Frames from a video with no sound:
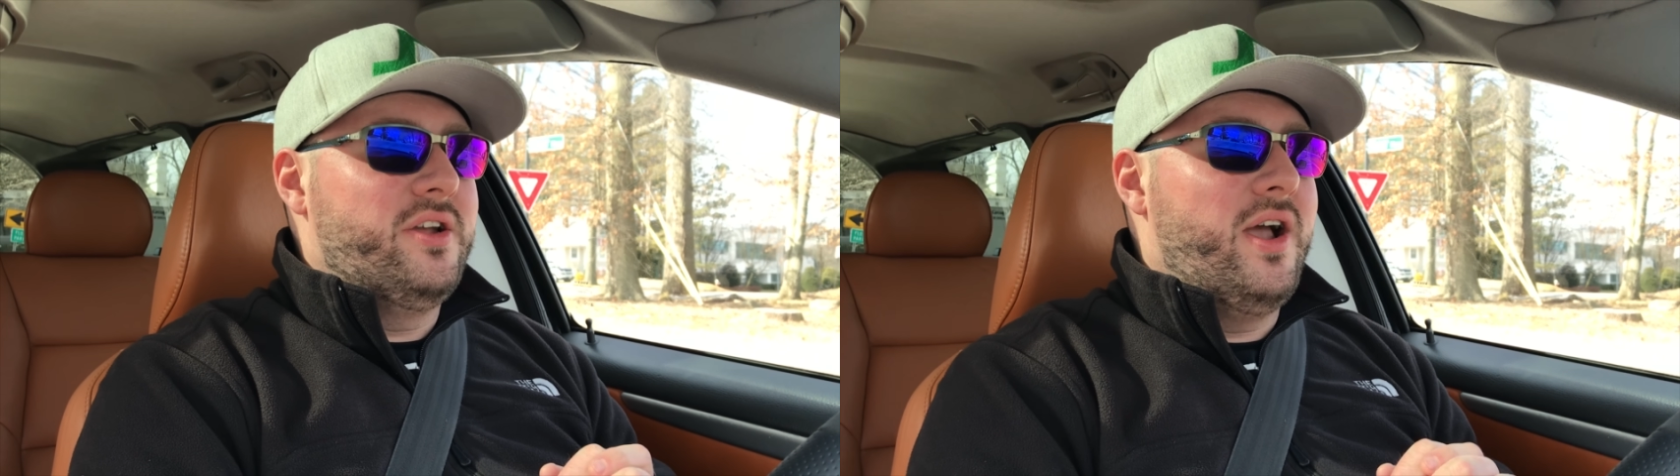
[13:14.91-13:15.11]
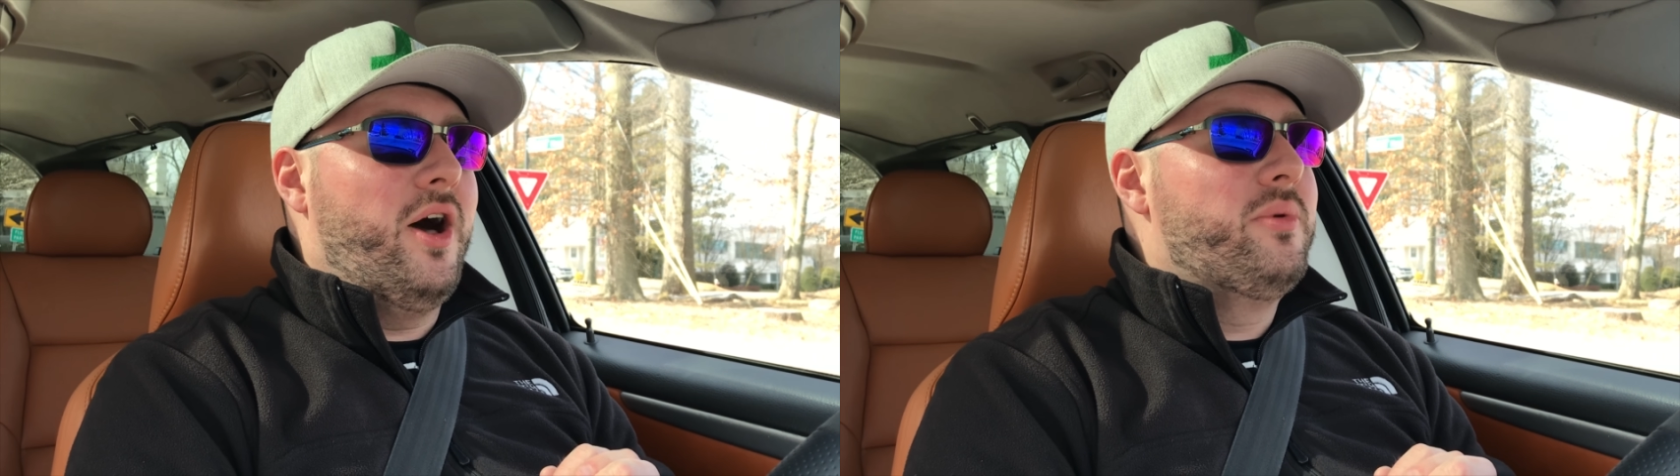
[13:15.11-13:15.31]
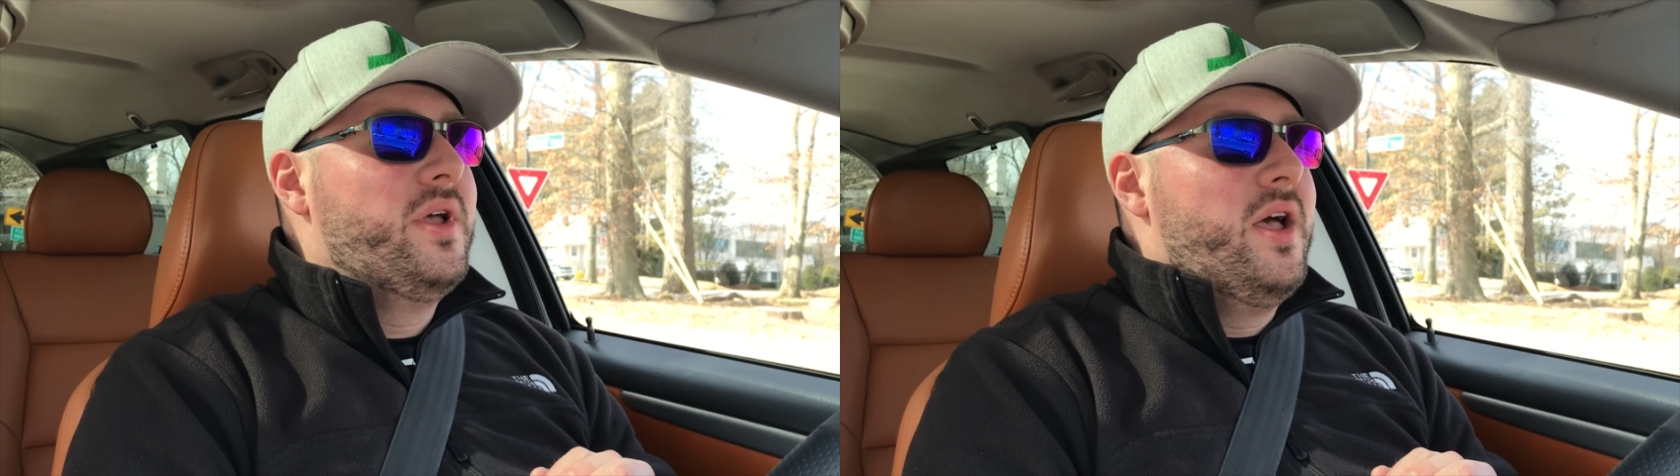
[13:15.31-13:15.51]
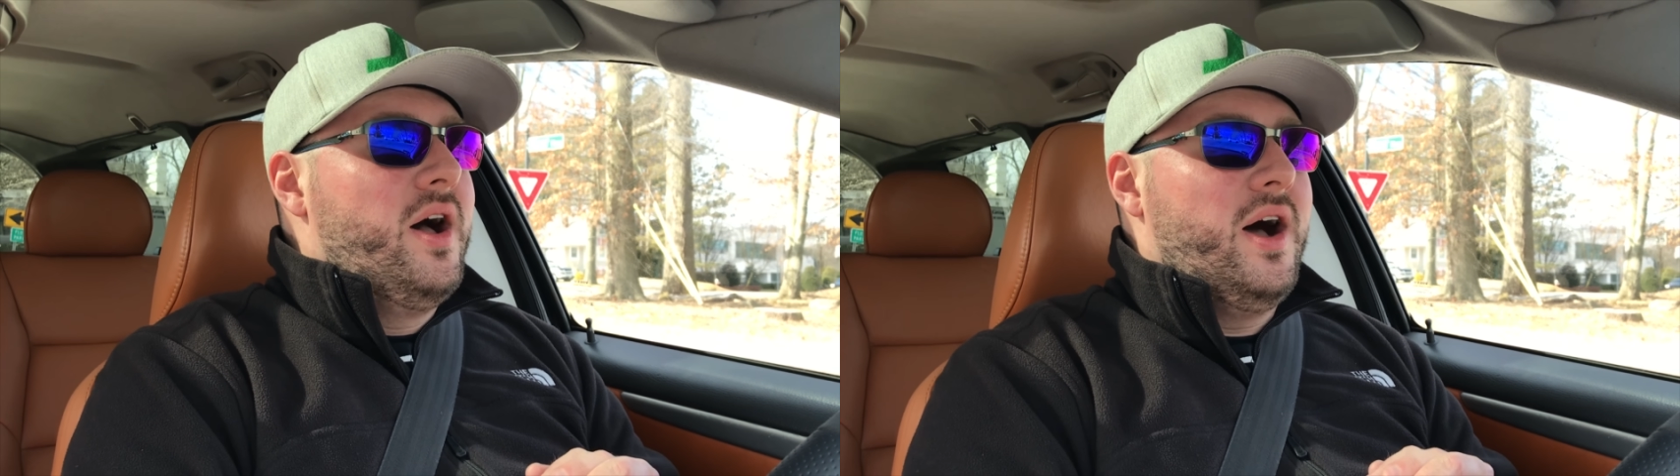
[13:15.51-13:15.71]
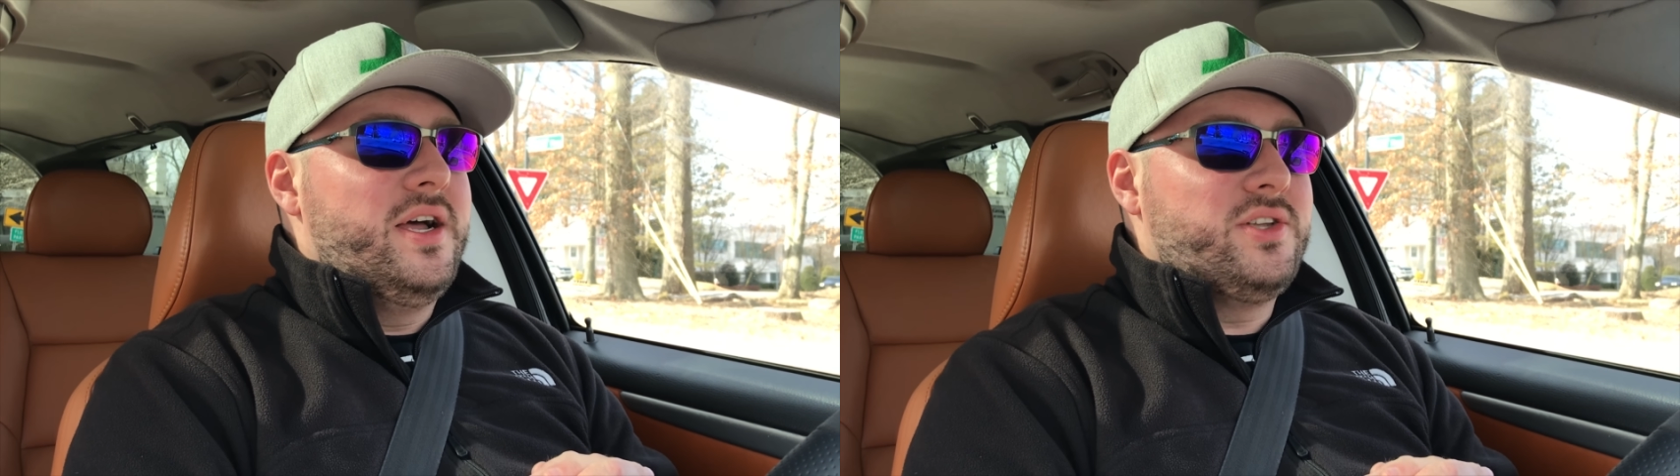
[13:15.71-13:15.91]
your help
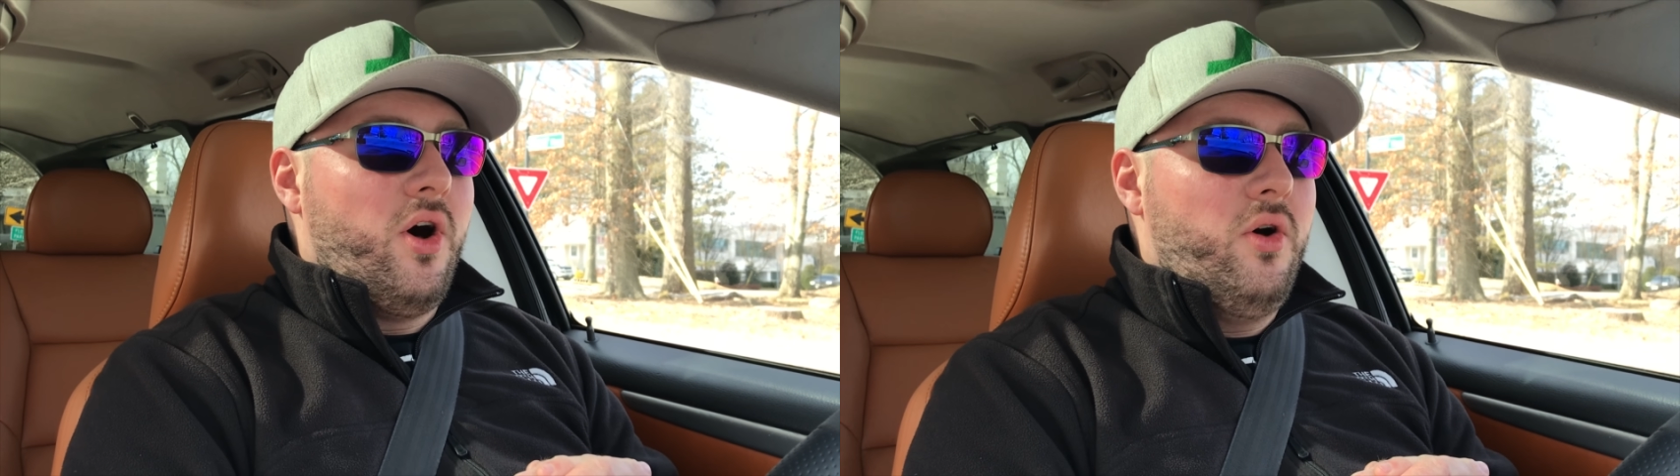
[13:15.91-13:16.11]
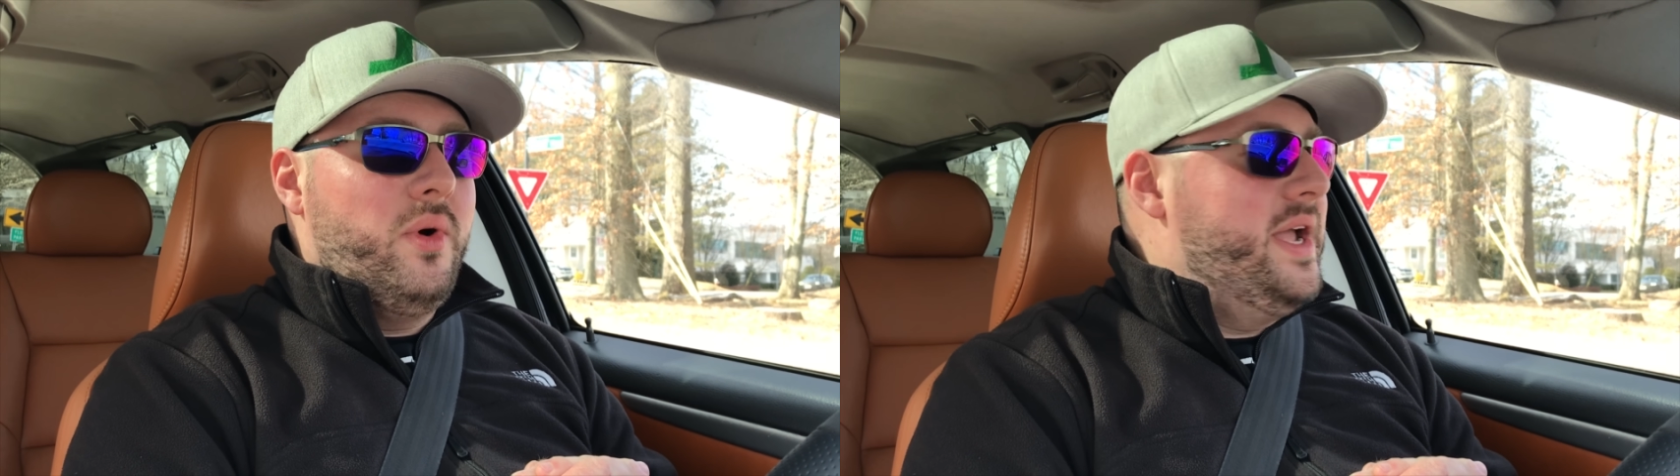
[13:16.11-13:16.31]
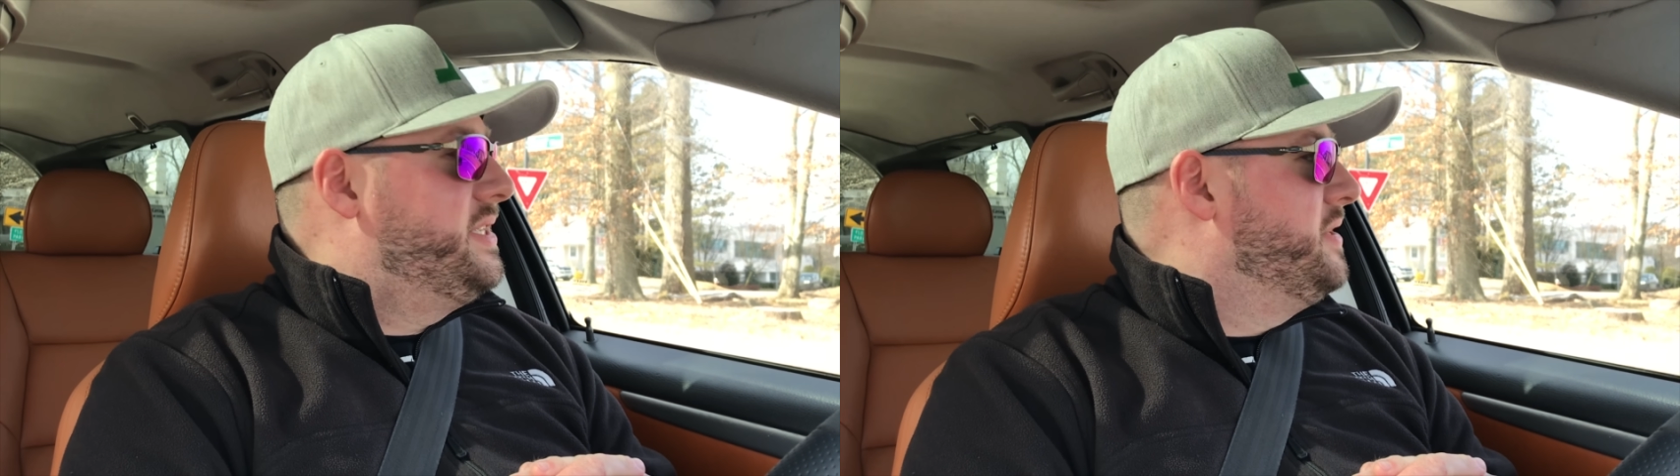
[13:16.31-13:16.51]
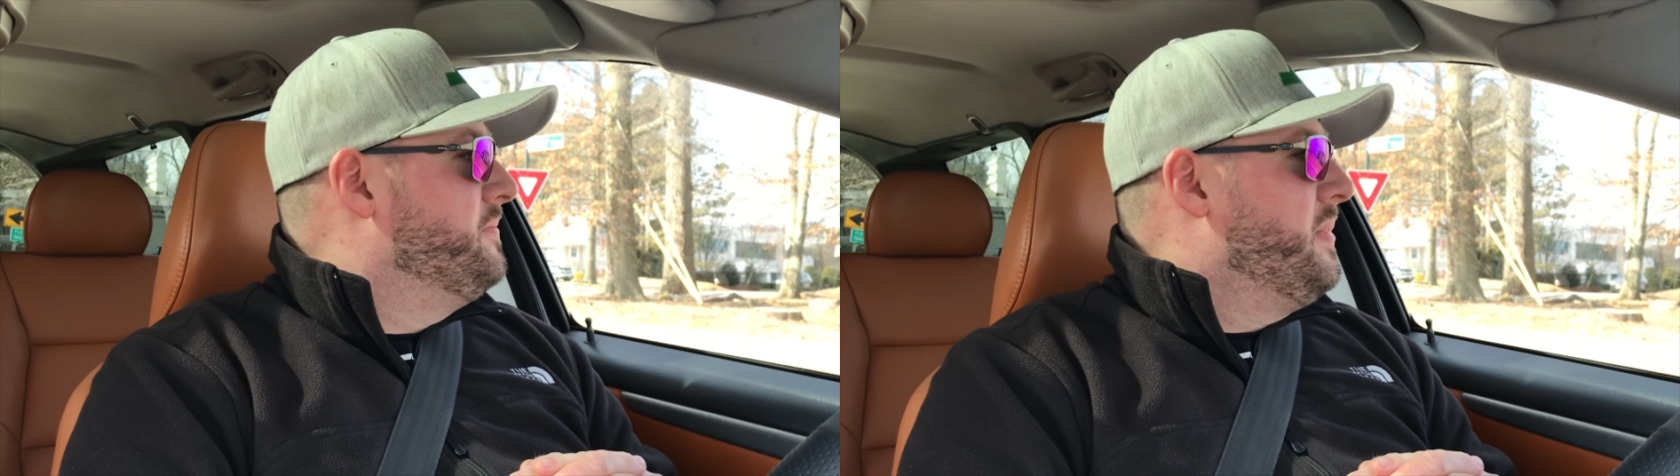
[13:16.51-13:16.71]
as always.